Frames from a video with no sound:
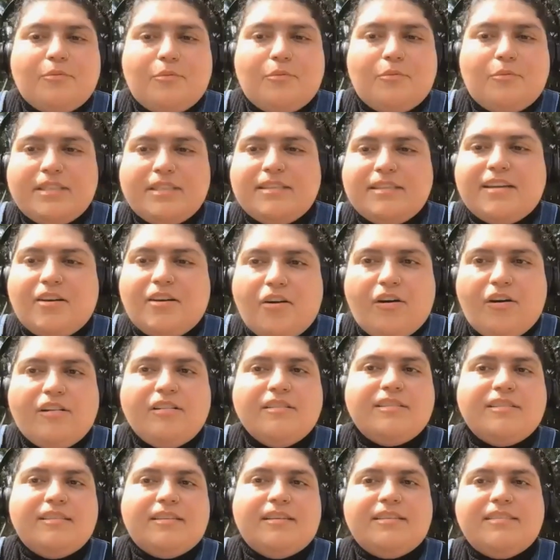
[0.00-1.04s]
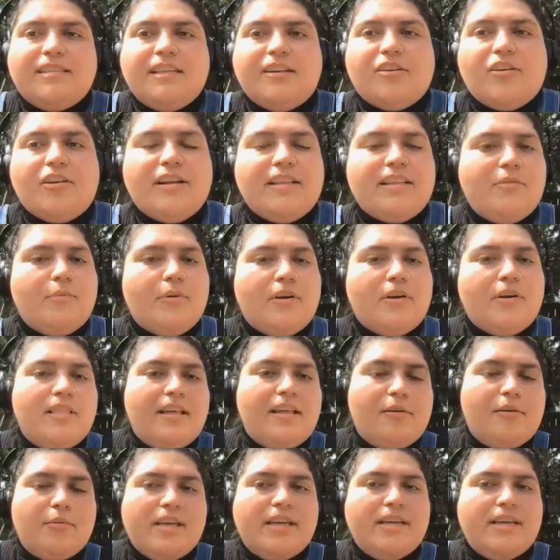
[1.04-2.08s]
What's it called? Is there anywhere
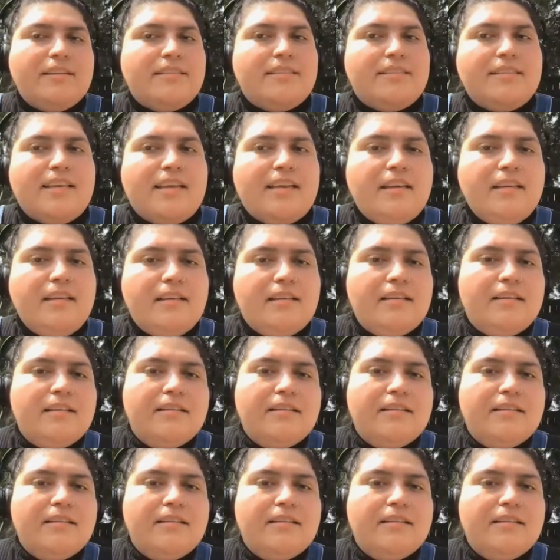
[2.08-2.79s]
that we can see it?